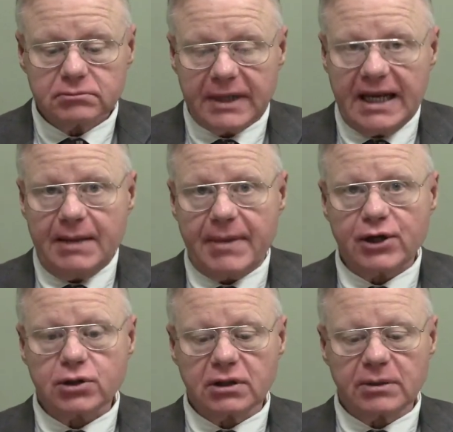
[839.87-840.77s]
any
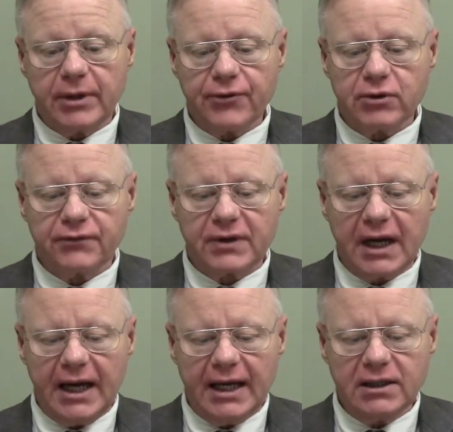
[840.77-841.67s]
mention of the Mother of
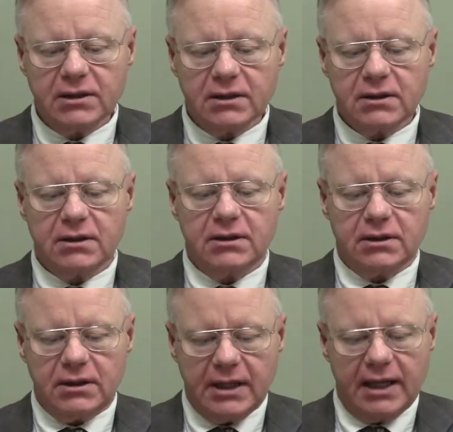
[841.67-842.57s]
God?
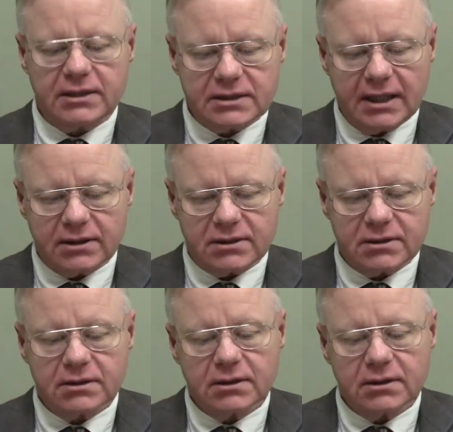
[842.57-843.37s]
Nonsense.